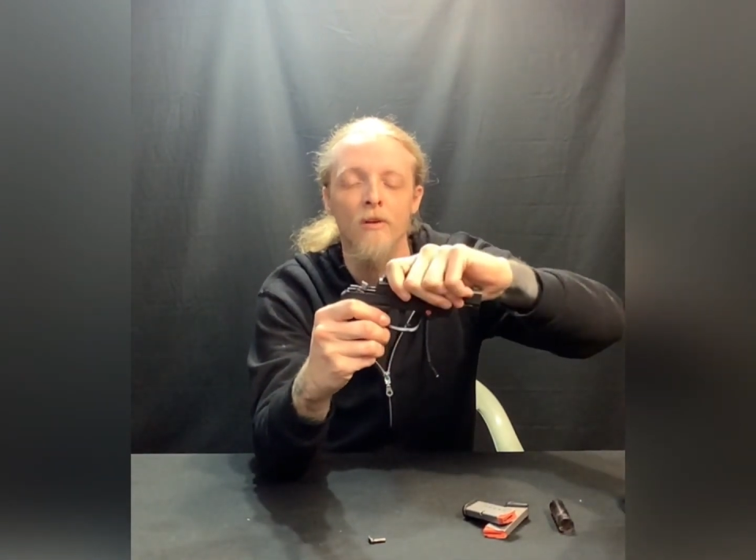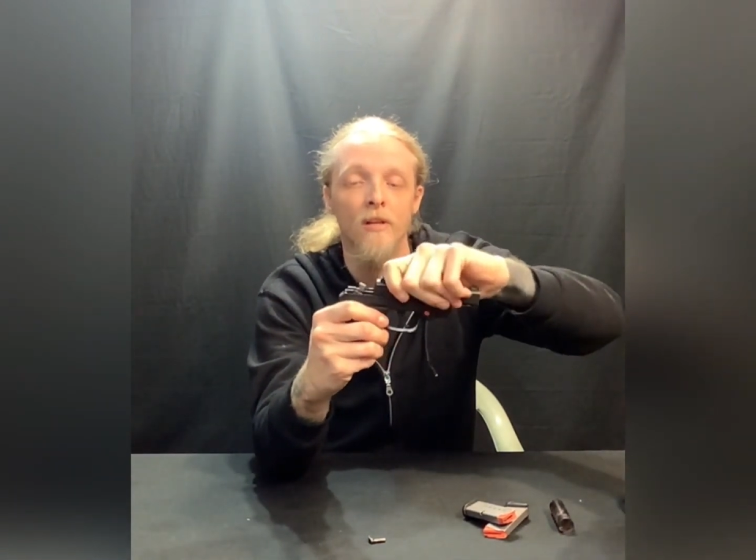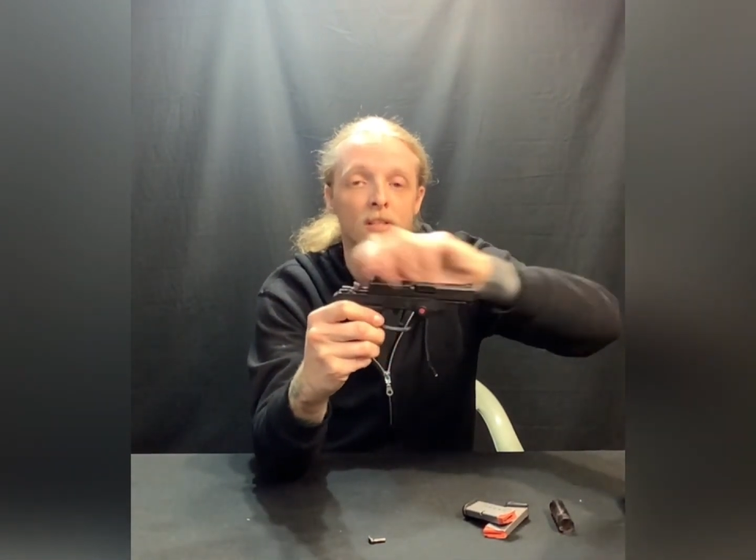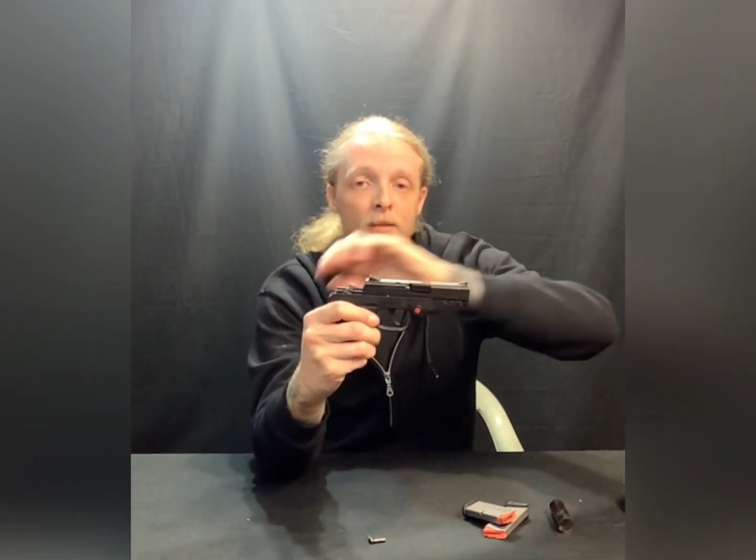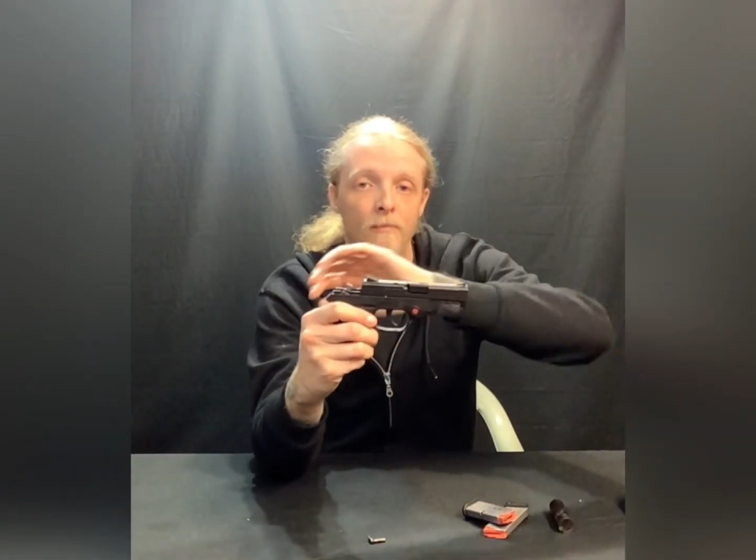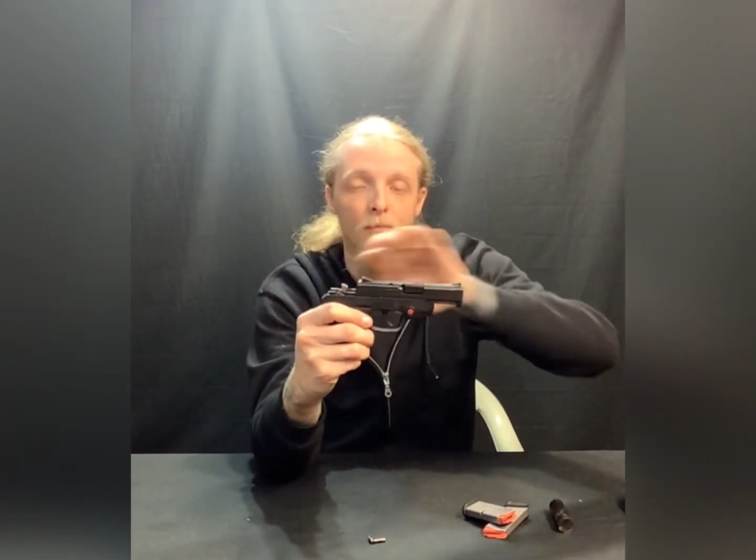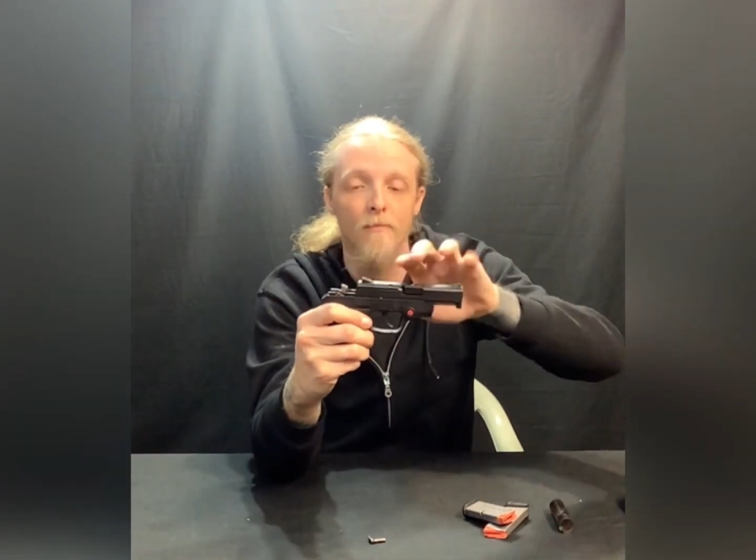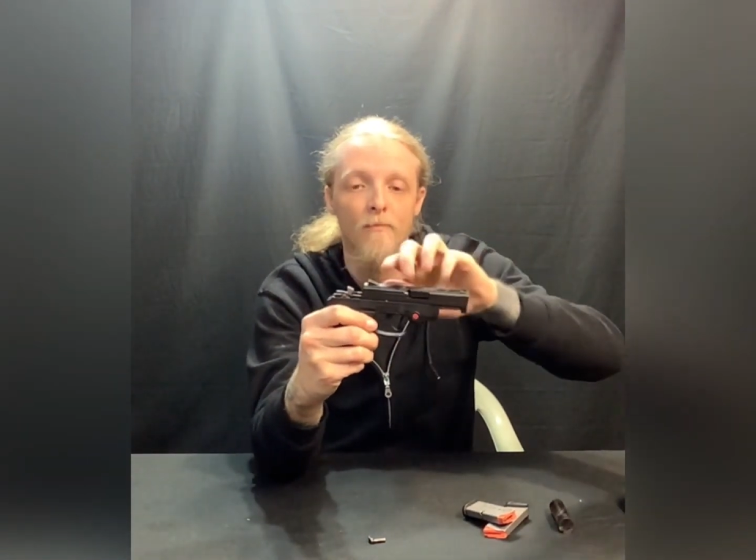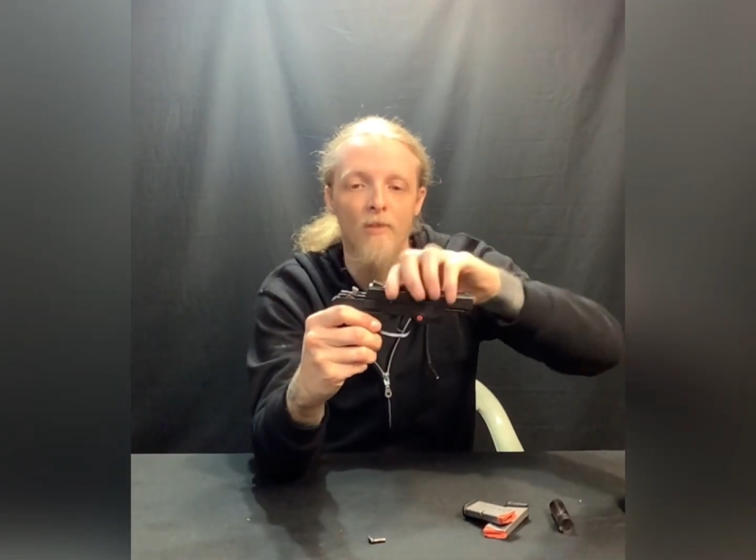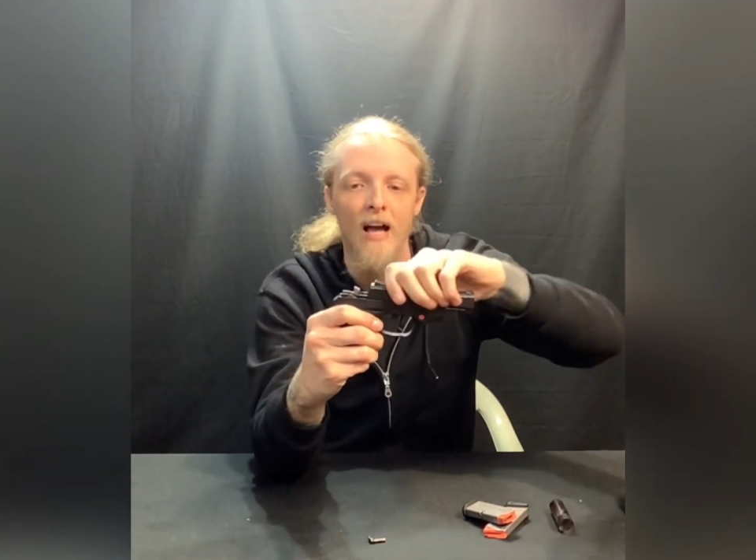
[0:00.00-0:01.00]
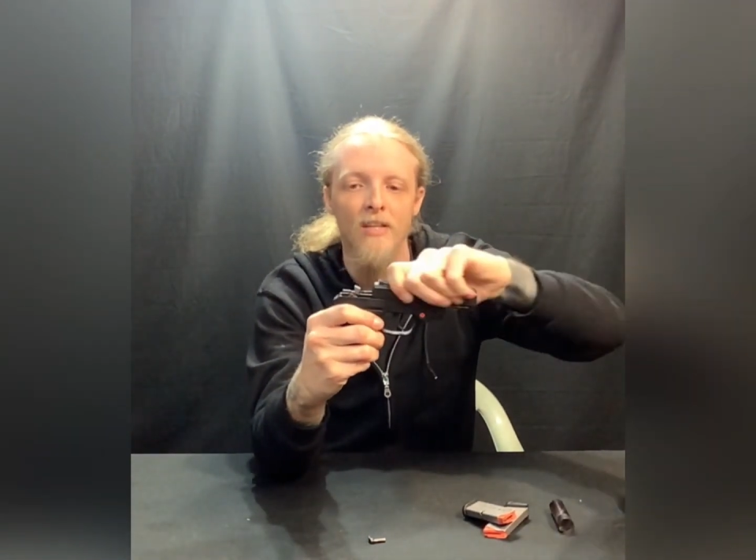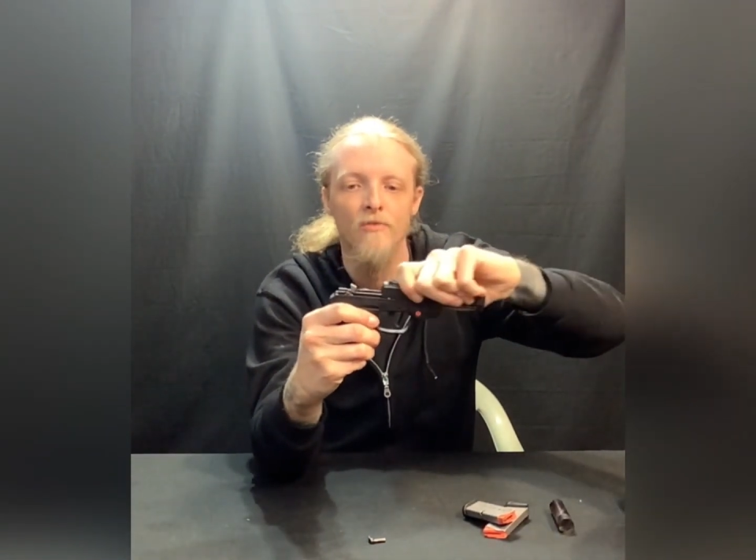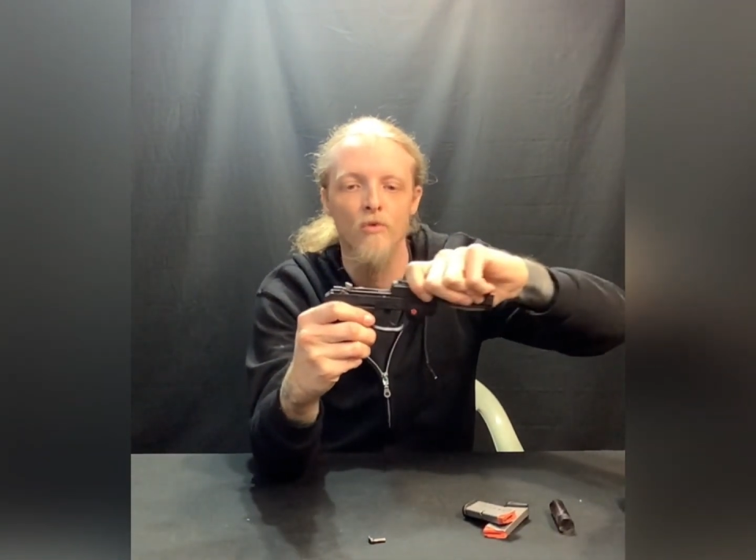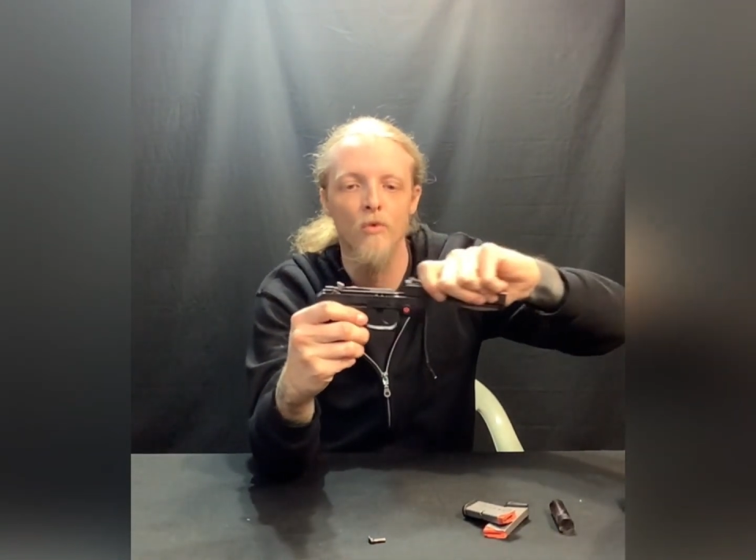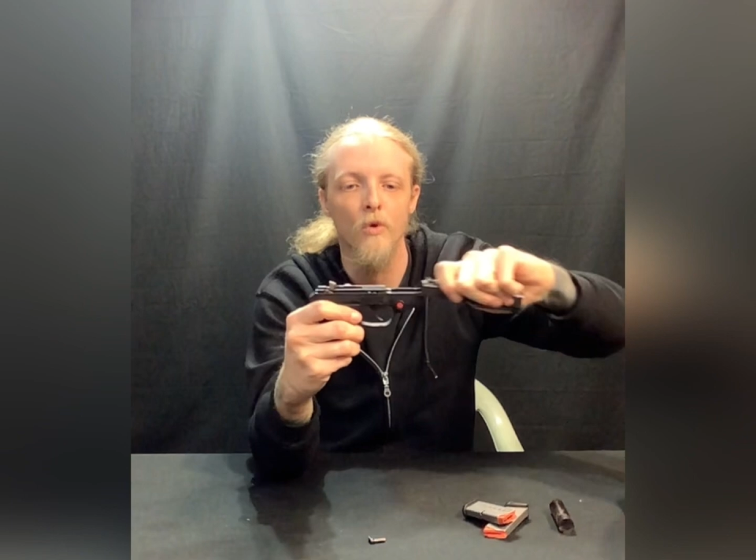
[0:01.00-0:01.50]
because it flies
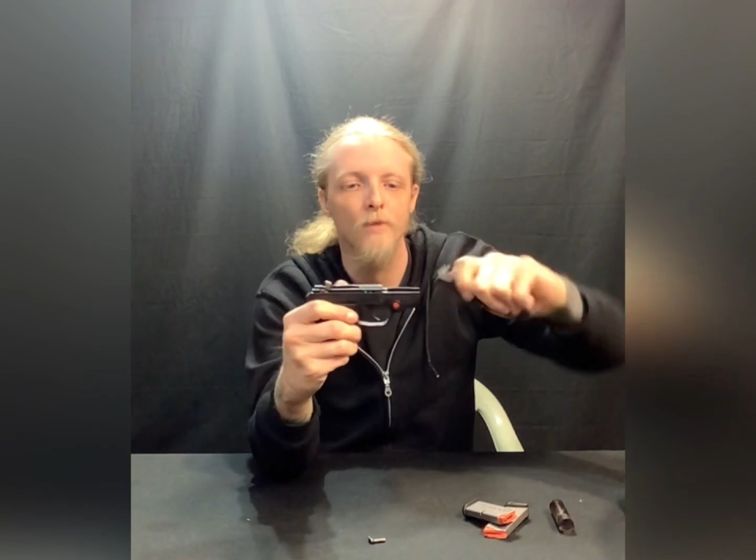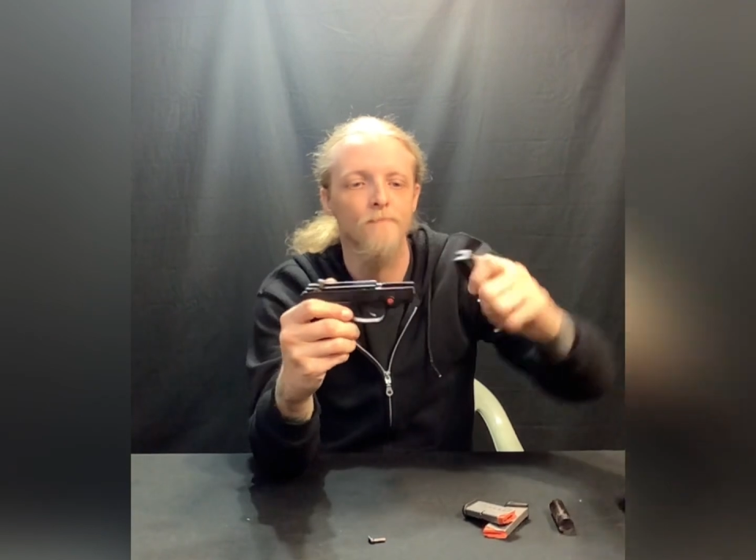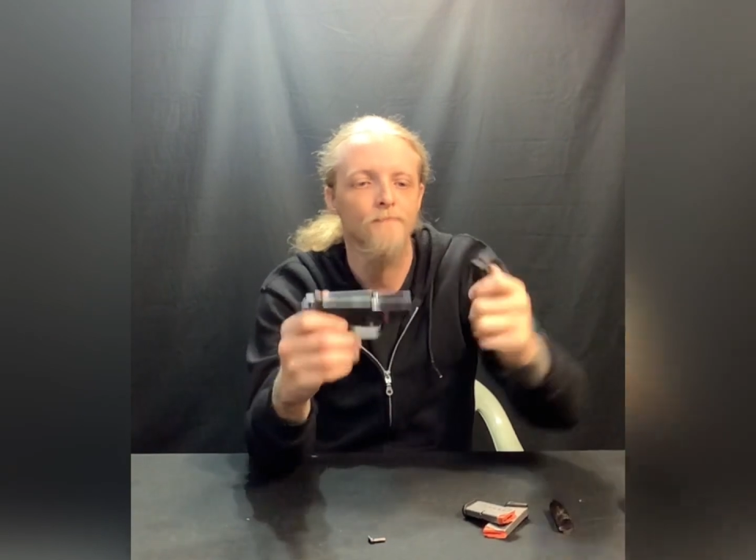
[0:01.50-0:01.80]
forward.